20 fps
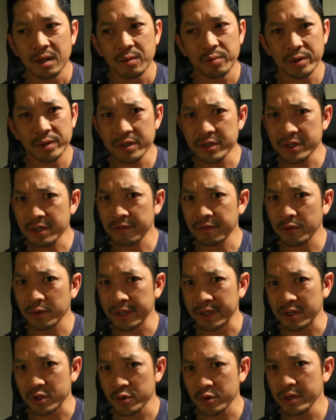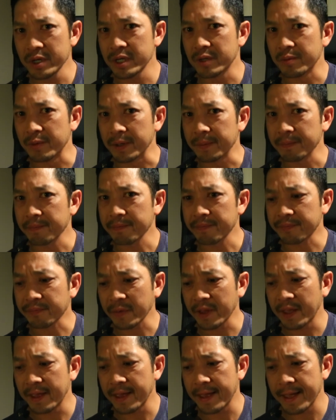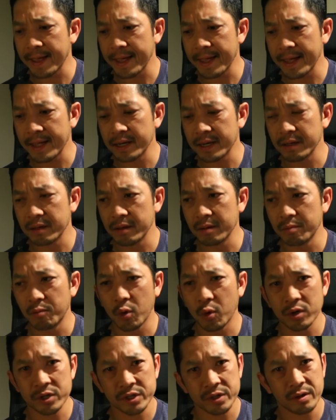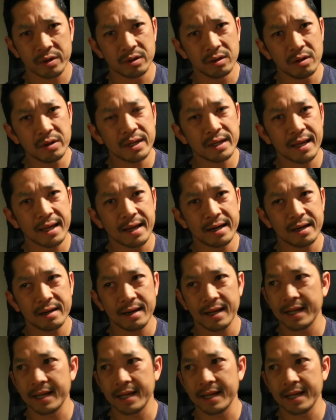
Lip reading: But this stuff really intrigued me. And the more I started looking at it,